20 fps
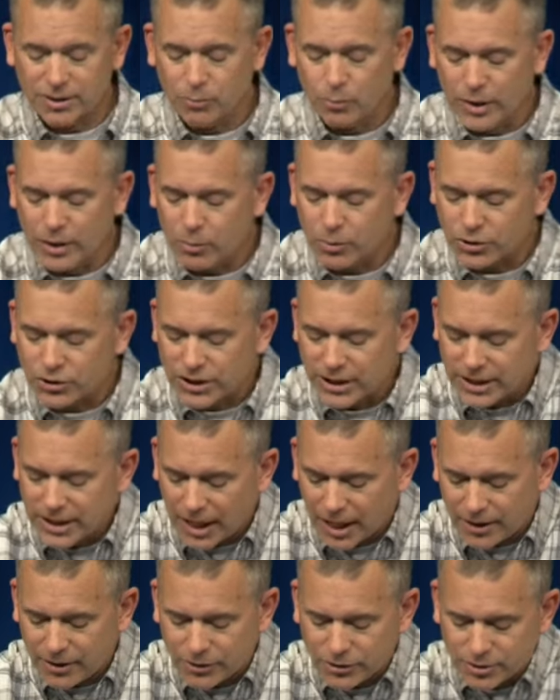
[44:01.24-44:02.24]
Him, we will see
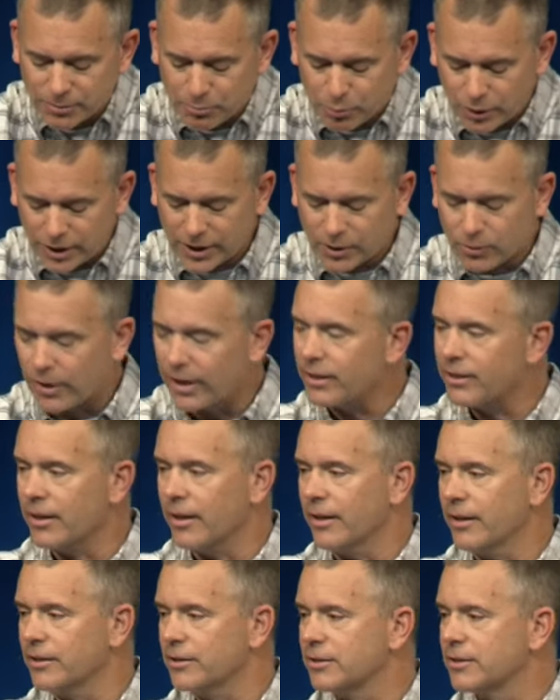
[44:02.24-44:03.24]
God do some pretty great
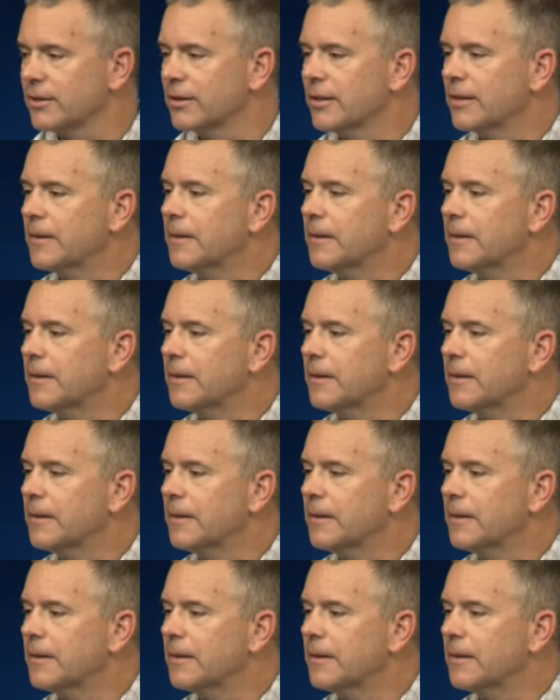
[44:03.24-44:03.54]
things.